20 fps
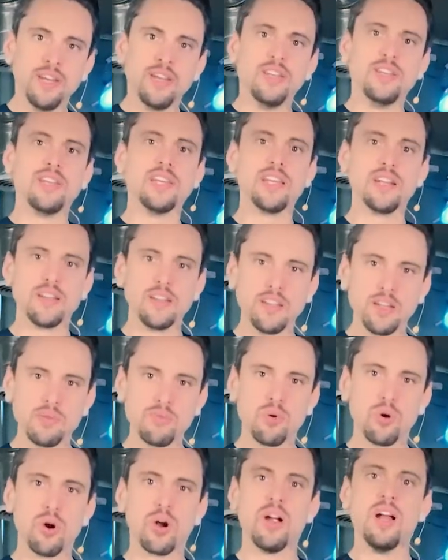you get a little
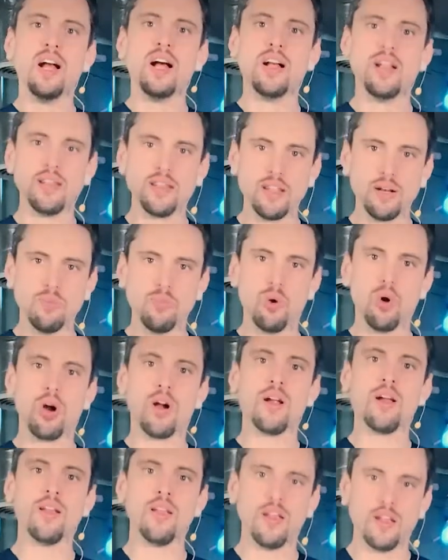more, a little
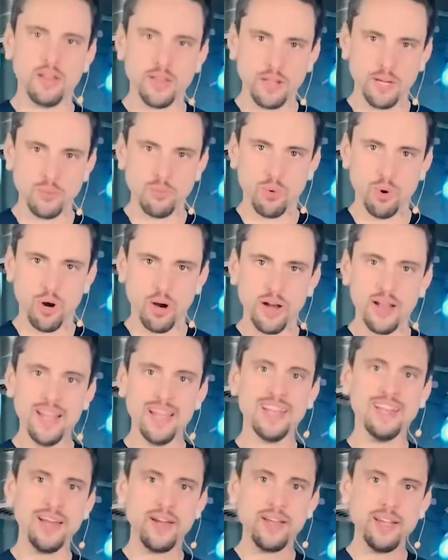more, a little more.
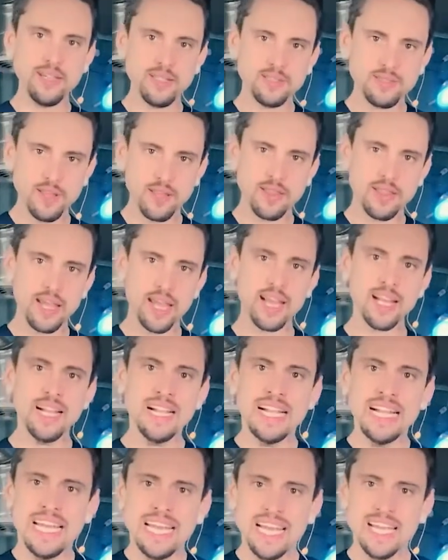Now here's the thing,
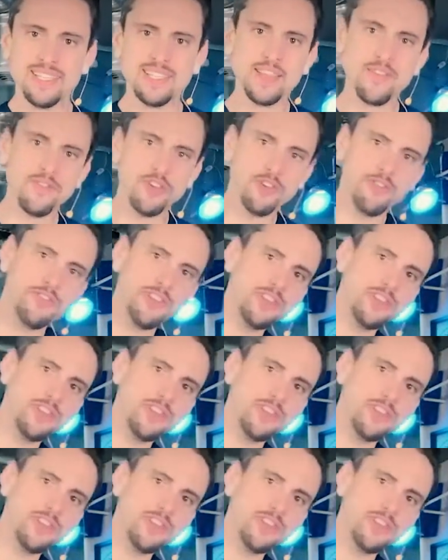is if you feel